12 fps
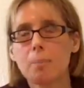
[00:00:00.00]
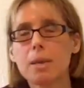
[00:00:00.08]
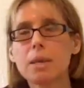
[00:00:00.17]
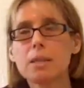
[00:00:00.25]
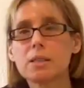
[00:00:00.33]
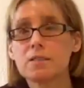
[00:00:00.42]

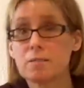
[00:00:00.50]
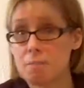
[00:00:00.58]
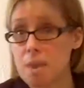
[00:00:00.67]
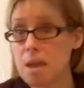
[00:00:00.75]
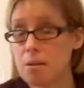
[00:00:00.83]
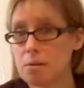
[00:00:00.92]
piece of
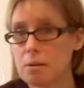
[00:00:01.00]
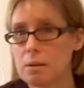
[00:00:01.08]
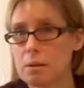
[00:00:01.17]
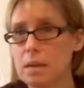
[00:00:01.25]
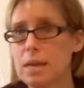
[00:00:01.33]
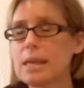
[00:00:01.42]
metal
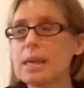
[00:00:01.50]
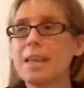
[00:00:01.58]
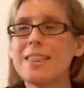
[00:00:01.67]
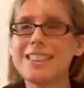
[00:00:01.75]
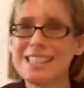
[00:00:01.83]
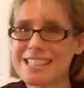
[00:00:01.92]

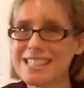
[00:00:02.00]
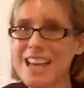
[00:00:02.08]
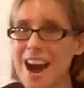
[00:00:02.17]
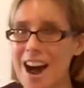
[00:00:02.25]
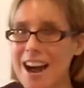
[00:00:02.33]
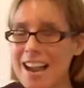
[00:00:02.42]
in the
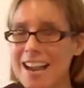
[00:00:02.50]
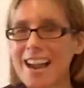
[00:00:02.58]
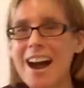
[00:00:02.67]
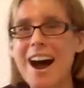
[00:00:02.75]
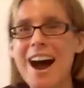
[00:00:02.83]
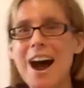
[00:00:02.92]
sky
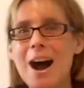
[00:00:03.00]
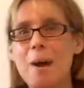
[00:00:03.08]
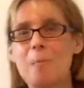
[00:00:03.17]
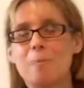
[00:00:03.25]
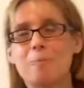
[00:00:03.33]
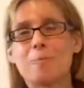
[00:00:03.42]

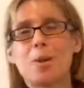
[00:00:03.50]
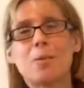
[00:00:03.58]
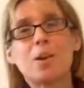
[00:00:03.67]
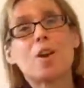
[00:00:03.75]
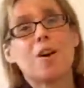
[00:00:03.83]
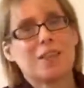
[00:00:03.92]
that
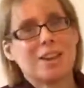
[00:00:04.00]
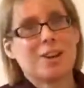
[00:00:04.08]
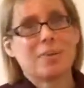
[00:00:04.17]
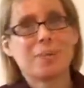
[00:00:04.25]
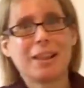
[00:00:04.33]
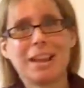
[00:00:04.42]
we call an
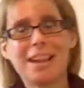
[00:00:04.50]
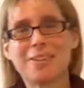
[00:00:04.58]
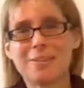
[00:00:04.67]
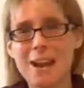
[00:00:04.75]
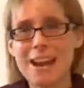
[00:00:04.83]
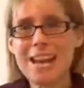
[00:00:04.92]

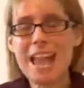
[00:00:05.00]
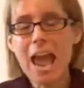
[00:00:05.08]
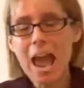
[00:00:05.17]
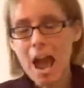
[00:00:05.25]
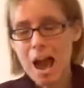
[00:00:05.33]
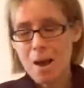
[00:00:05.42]
airplane, right?
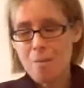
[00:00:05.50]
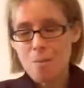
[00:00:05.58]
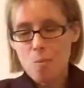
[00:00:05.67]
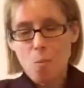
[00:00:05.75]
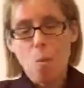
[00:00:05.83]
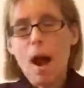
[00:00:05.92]

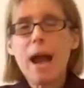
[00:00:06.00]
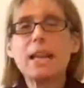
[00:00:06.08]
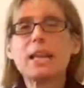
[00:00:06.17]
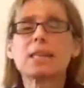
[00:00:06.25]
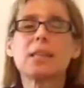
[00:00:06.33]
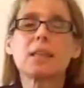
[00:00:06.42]

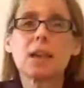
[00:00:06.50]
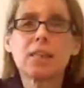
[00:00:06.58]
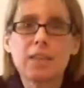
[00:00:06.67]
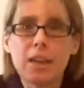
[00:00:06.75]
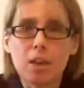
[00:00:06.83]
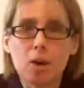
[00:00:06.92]
Why doesn't
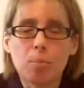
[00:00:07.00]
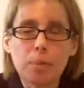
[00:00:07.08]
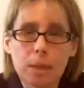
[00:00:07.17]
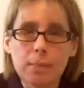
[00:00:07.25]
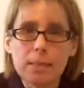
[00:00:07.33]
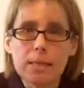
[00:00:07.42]
that thing go
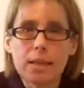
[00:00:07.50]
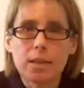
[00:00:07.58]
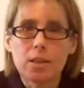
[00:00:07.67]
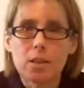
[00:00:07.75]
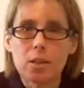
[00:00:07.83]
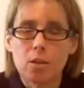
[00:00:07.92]
plummeting
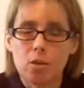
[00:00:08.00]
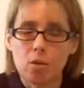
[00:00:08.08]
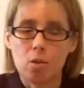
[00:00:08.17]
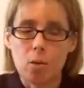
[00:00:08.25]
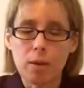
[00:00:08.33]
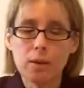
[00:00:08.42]
to the
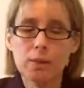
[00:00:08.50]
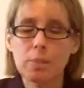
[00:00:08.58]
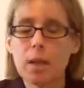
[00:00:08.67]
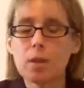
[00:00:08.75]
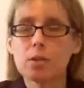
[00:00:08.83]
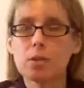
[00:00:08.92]
earth? Well, it's
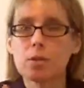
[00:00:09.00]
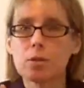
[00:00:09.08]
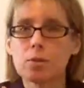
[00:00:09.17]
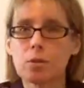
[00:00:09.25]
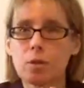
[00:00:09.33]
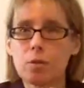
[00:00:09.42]
because of those
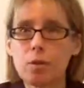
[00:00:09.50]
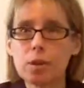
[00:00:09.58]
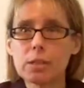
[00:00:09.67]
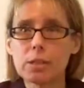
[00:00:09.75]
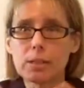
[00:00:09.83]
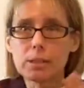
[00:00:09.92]
four
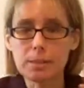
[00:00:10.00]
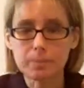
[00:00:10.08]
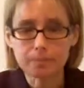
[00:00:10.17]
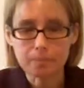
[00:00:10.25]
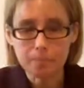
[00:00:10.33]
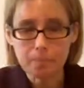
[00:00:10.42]
forces.